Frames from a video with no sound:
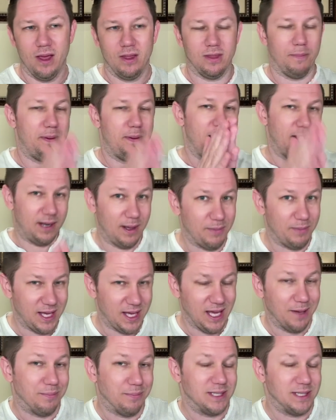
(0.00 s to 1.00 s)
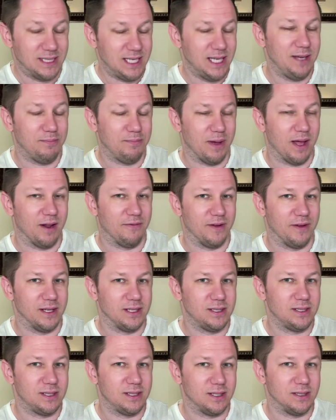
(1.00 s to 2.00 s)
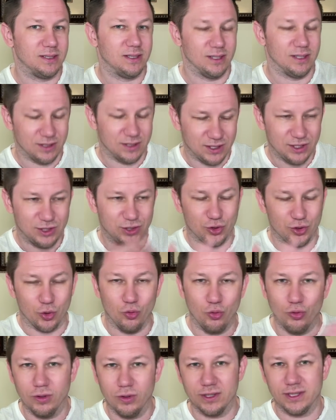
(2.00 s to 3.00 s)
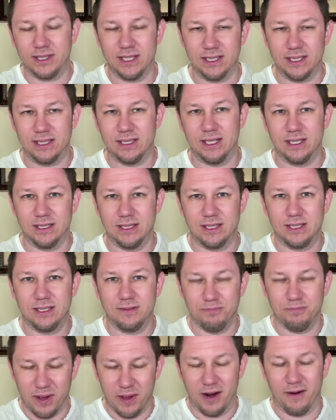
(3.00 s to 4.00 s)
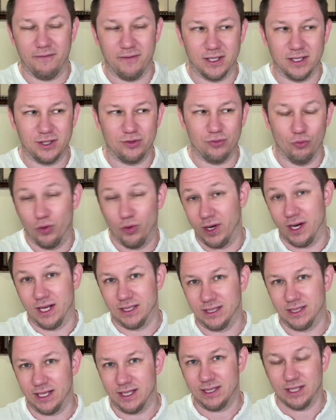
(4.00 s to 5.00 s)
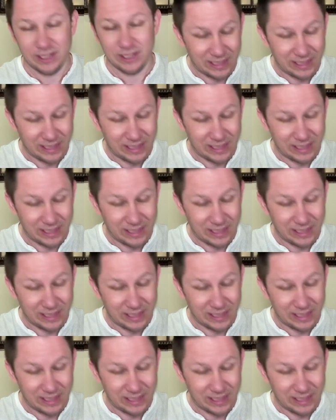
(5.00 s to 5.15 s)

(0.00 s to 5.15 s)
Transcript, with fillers: The pandemic EBT benefits, the, the, school assistance benefits wouldn't exist.